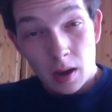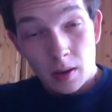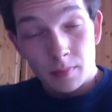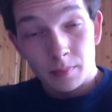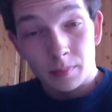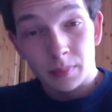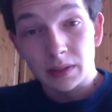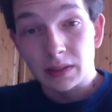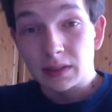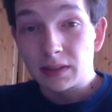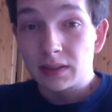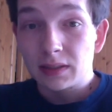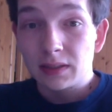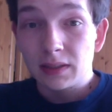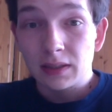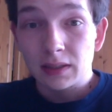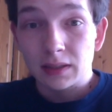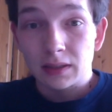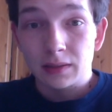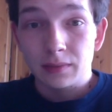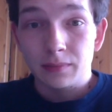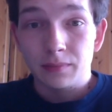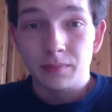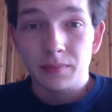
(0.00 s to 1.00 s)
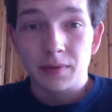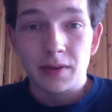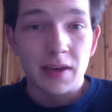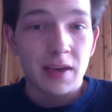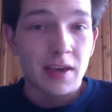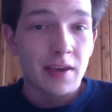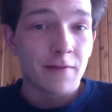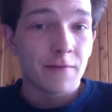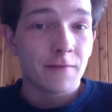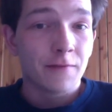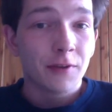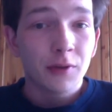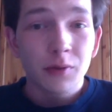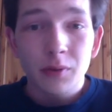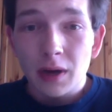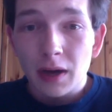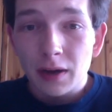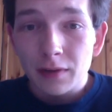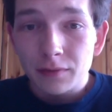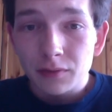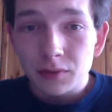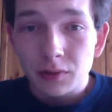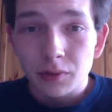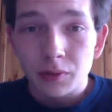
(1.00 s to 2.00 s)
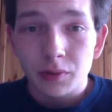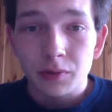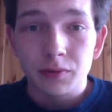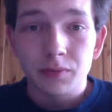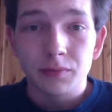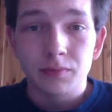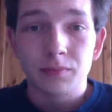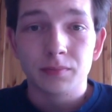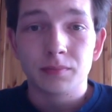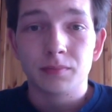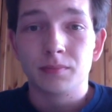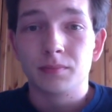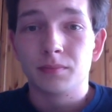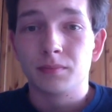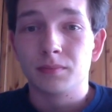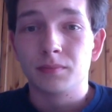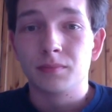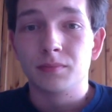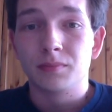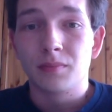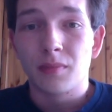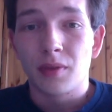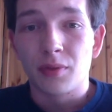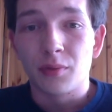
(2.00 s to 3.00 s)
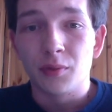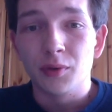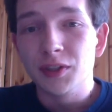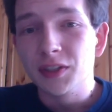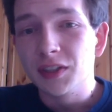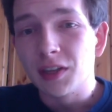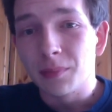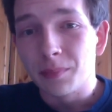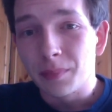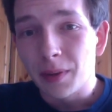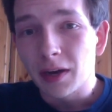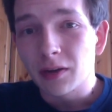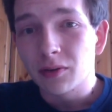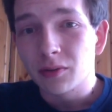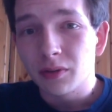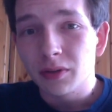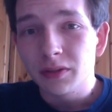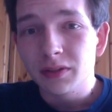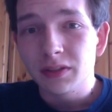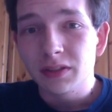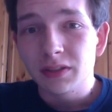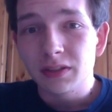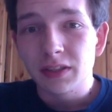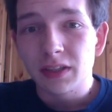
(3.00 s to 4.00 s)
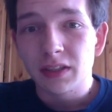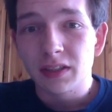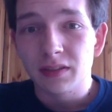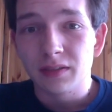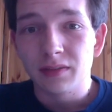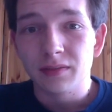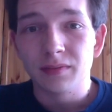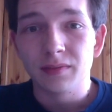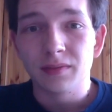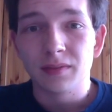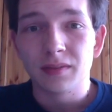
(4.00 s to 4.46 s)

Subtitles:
But still, if you haven't learned 3-club back crosses yet,